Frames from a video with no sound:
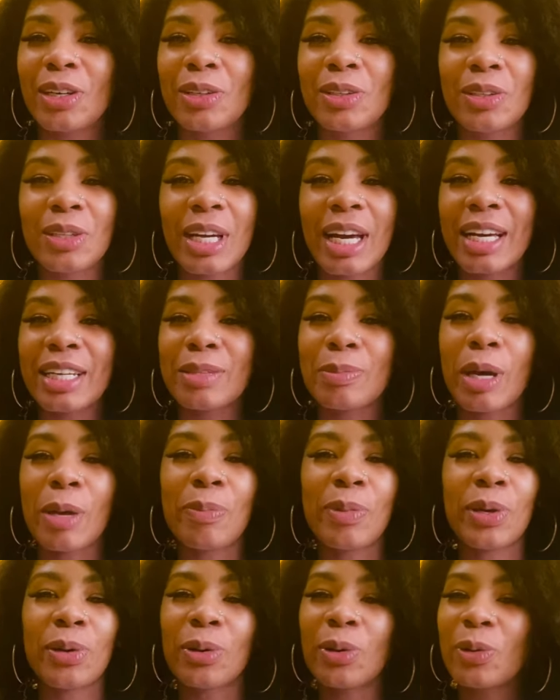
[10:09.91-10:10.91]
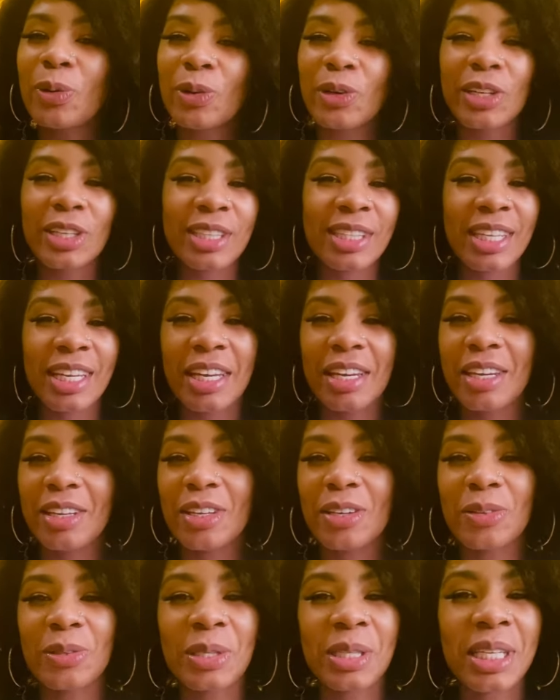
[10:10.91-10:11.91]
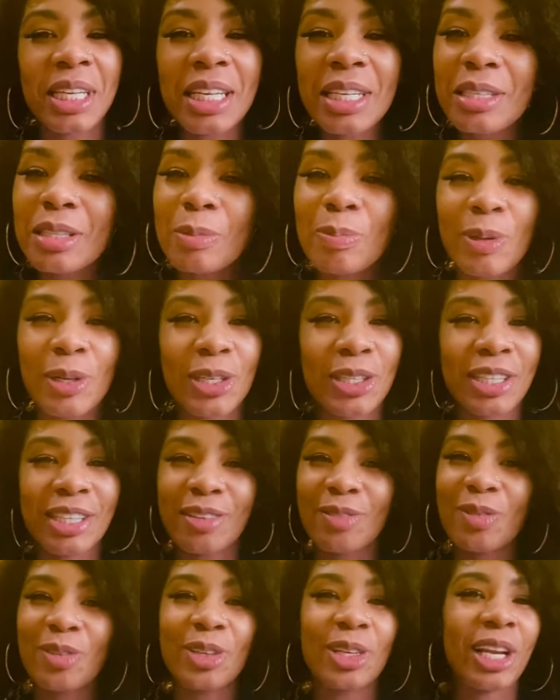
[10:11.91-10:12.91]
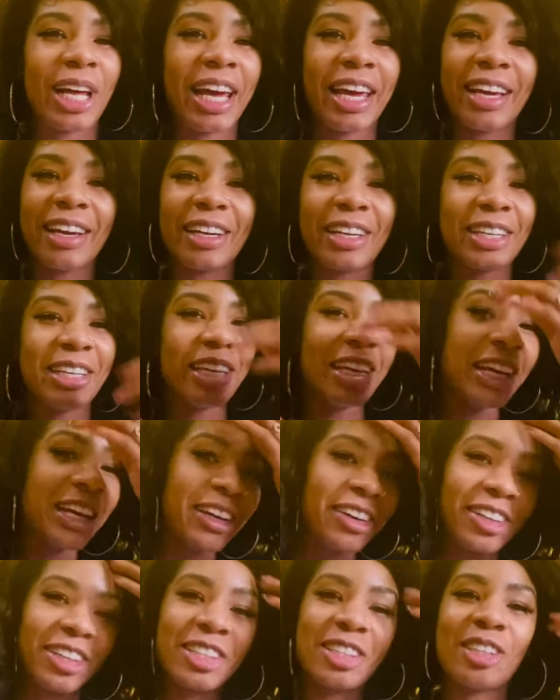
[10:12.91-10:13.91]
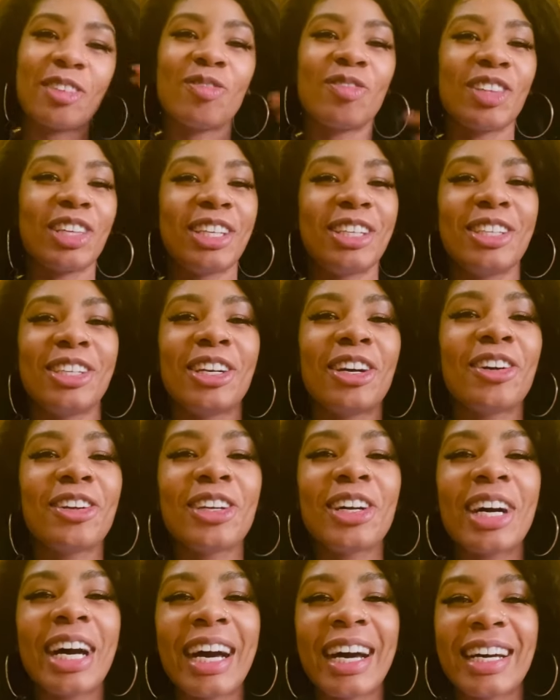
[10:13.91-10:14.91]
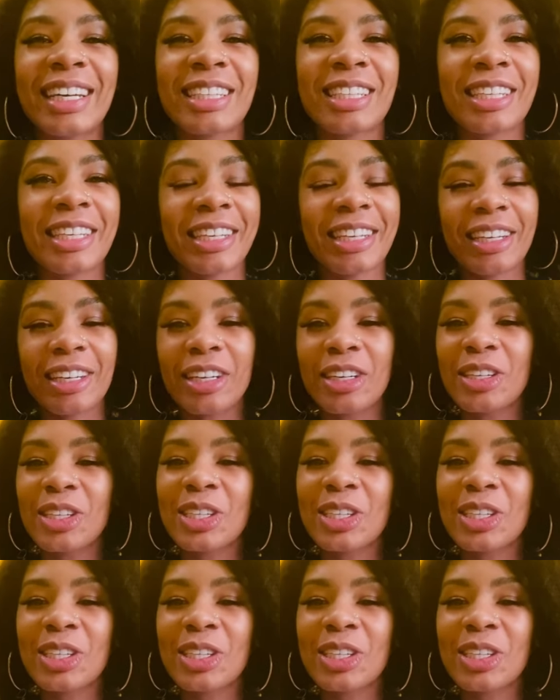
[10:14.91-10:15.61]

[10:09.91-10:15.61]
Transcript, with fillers: you guys might be on quarantine and you don't see this person for like a year or something. You don't know how it's going to go.